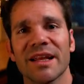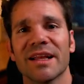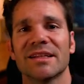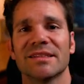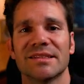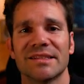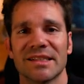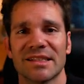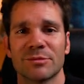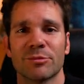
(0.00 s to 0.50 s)
and
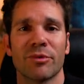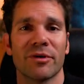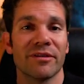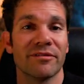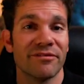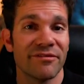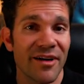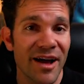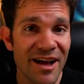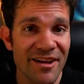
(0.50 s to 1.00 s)

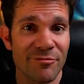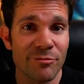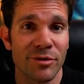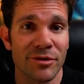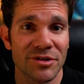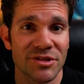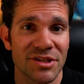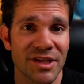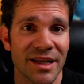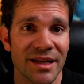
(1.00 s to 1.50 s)

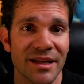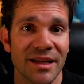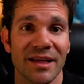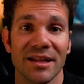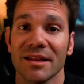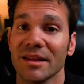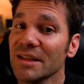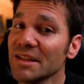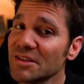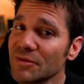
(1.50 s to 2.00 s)
6.5%,
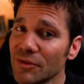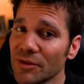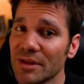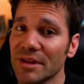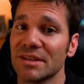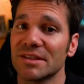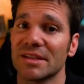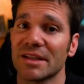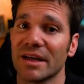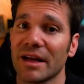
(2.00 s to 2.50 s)
at least for
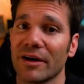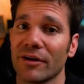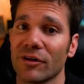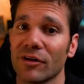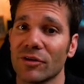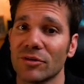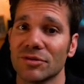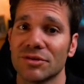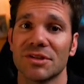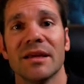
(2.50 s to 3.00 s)
these
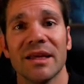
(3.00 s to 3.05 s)
scenarios,